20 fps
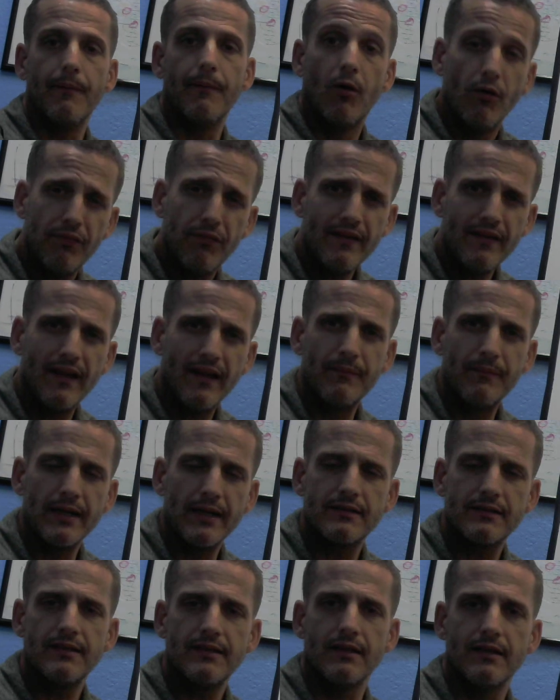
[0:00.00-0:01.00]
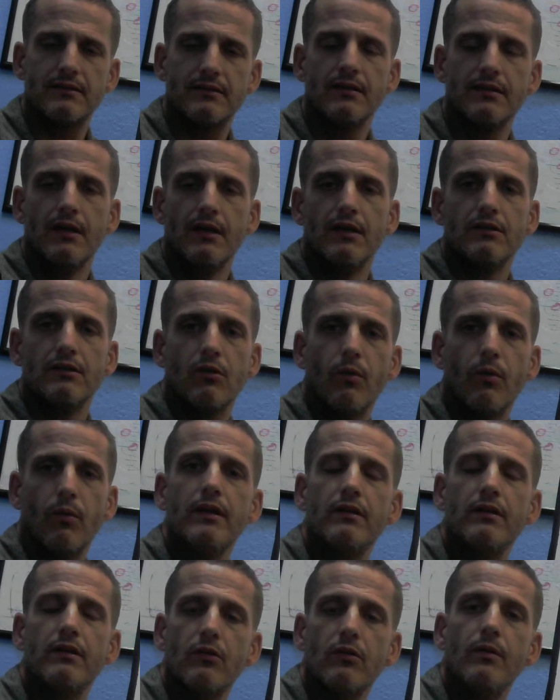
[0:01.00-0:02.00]
Hopefully that makes sense. So what
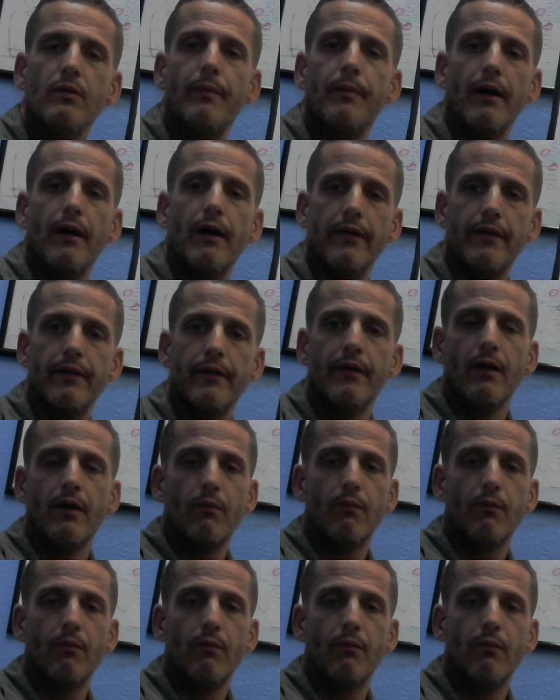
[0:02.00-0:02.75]
do you do about it?